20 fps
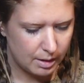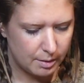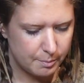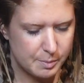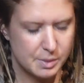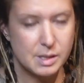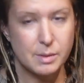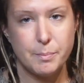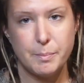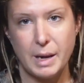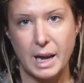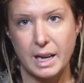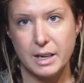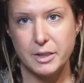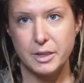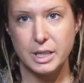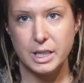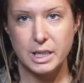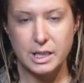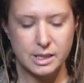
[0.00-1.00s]
some
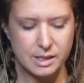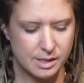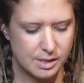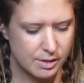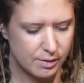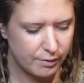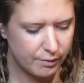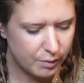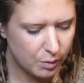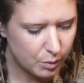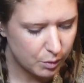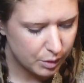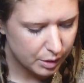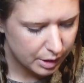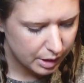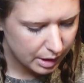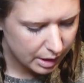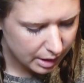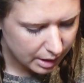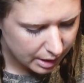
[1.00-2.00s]
batteries
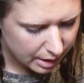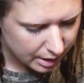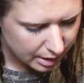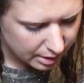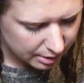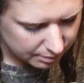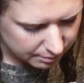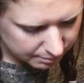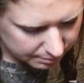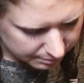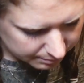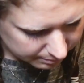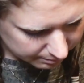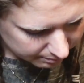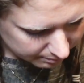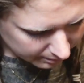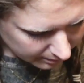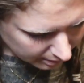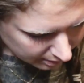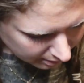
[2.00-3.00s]
I
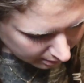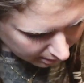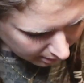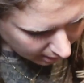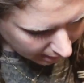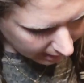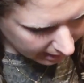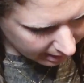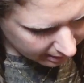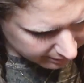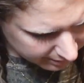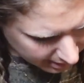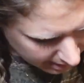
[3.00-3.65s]
have a